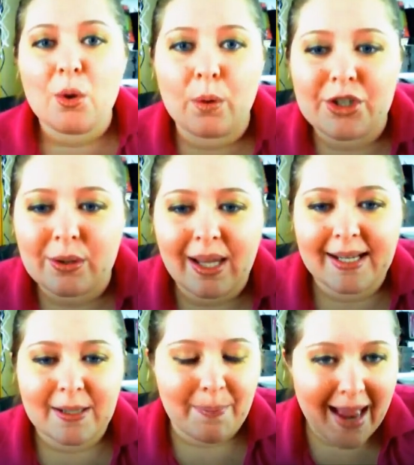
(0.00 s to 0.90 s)
Would you
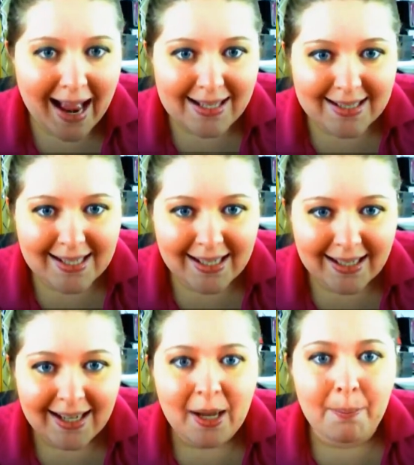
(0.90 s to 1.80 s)
like to pass,
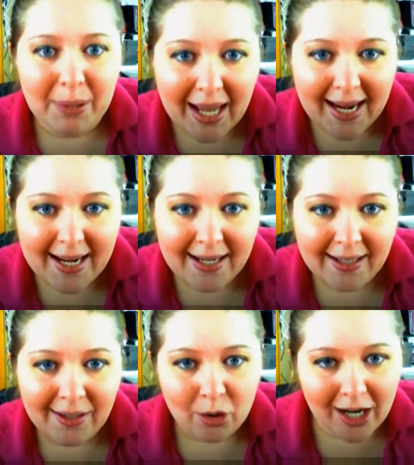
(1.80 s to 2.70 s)
play,
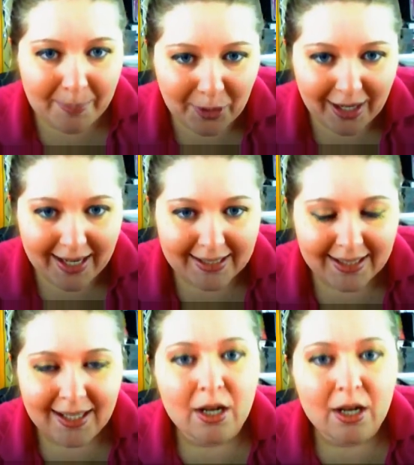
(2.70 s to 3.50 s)
or upgrade?